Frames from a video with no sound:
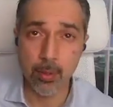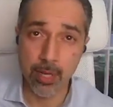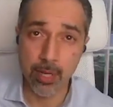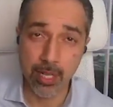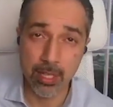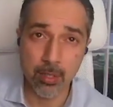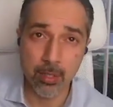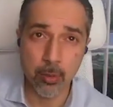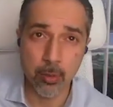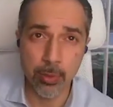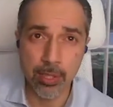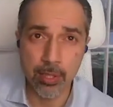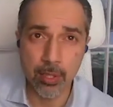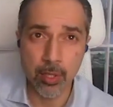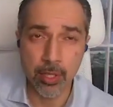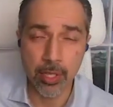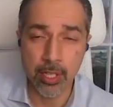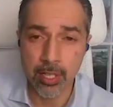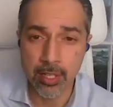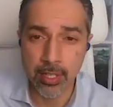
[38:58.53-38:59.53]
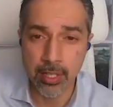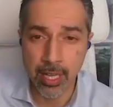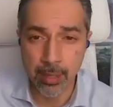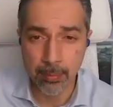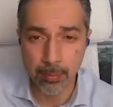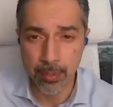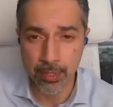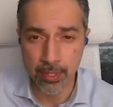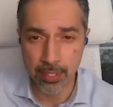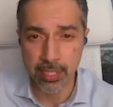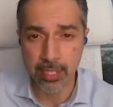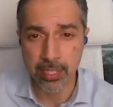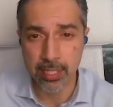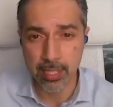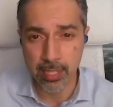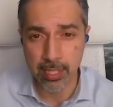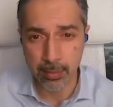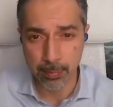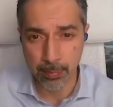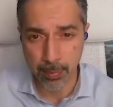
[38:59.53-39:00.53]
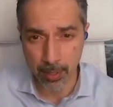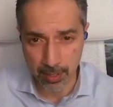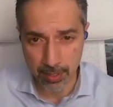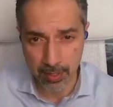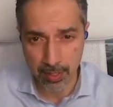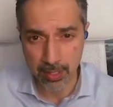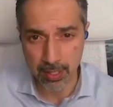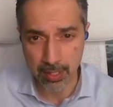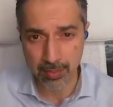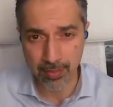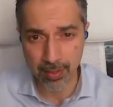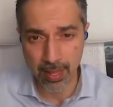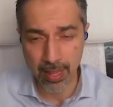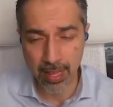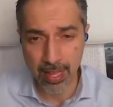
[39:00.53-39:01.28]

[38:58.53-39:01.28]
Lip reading: or a little bit longer than that, particularly positive.